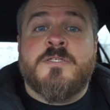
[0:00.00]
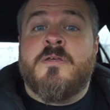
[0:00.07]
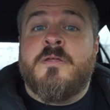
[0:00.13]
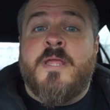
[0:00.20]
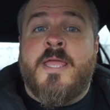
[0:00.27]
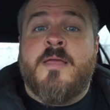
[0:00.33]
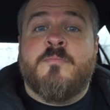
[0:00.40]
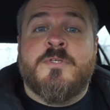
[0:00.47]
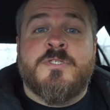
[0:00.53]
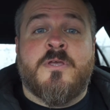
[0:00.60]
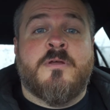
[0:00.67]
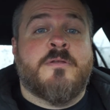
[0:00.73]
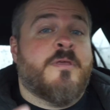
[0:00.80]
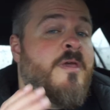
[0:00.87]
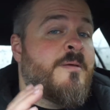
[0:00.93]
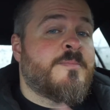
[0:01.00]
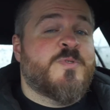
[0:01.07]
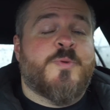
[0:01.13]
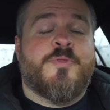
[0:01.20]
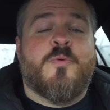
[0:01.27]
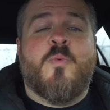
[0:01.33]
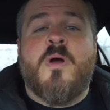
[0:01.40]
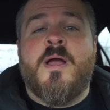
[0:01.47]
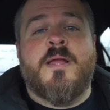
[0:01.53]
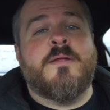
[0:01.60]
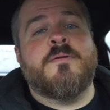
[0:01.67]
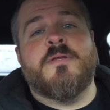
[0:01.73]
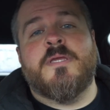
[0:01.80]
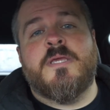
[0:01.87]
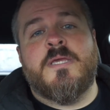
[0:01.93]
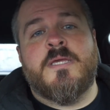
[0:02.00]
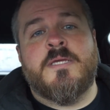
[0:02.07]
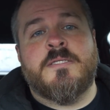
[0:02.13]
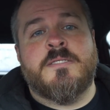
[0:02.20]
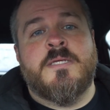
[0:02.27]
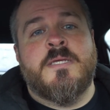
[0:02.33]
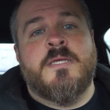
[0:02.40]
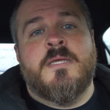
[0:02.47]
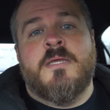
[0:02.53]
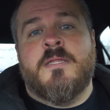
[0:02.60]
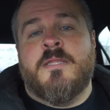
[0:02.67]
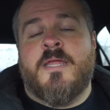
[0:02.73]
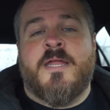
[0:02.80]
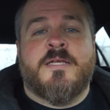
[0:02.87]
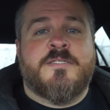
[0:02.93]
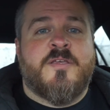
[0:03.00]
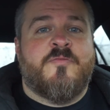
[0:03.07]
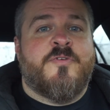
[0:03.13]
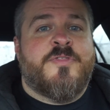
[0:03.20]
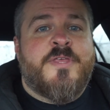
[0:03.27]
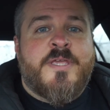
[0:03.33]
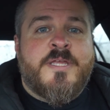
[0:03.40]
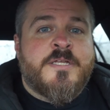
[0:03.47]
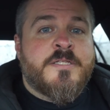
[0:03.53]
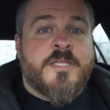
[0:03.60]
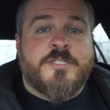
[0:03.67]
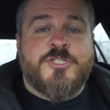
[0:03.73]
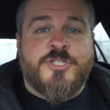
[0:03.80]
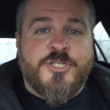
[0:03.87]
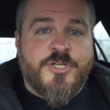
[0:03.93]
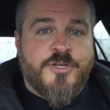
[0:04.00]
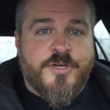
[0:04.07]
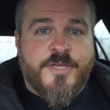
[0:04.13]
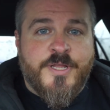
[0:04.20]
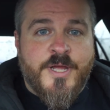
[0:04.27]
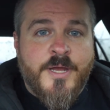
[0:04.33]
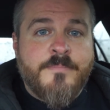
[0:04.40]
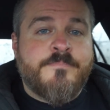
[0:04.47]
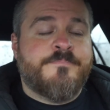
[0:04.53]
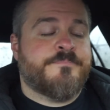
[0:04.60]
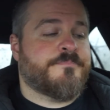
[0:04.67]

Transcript: on Amazon, comes with a wiring kit that has everything in it that you need to hook it up.